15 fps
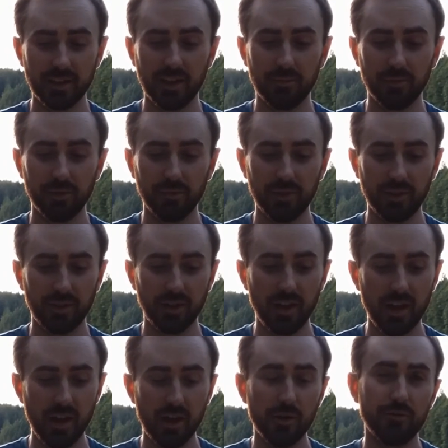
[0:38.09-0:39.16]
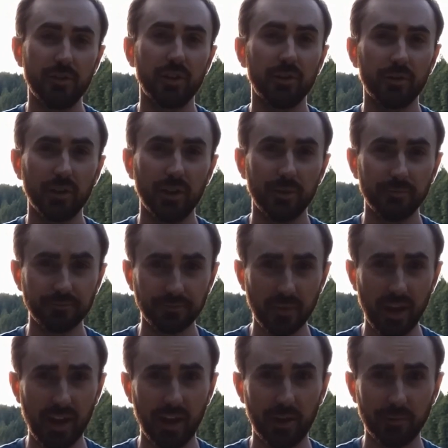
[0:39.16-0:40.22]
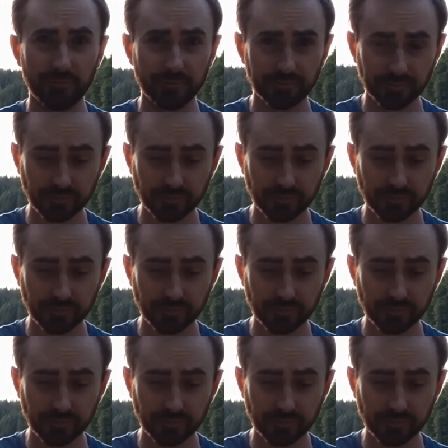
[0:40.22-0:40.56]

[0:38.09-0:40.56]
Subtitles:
10 millimeter ferro rod, and